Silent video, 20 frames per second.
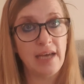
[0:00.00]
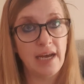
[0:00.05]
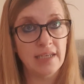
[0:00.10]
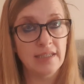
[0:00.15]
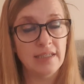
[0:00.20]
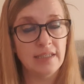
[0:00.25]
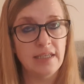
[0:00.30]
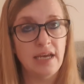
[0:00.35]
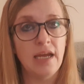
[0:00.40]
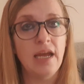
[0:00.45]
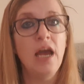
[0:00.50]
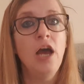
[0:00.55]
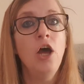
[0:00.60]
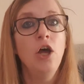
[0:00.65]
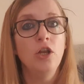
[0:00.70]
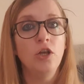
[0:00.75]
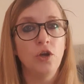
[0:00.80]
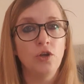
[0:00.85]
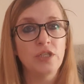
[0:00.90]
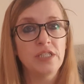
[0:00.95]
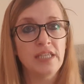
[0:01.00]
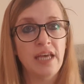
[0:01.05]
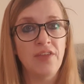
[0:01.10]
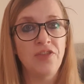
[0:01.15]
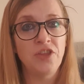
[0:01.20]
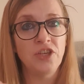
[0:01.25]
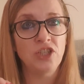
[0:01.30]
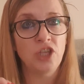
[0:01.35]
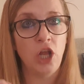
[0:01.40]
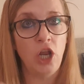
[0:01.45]
As I say, like I said,
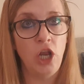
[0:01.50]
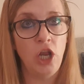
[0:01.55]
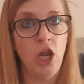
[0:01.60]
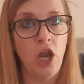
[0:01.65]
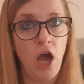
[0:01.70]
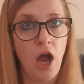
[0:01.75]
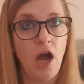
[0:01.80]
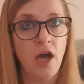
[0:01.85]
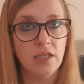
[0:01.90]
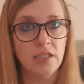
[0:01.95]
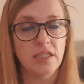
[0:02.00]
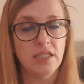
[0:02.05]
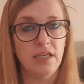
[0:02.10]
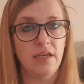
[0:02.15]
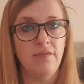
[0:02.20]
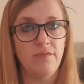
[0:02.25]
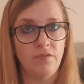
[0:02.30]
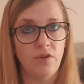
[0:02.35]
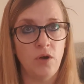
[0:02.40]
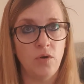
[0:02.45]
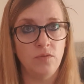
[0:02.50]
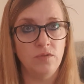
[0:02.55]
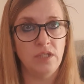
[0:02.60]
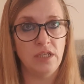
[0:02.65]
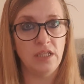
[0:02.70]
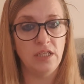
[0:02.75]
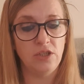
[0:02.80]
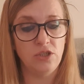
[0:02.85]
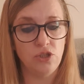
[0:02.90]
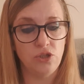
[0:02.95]
there's a lot involved in
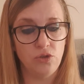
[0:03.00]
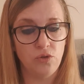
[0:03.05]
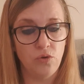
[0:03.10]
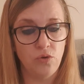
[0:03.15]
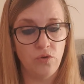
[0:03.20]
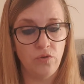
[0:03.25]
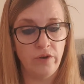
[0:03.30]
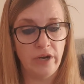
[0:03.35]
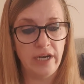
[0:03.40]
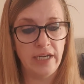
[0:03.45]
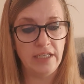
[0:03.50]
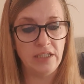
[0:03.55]
this story.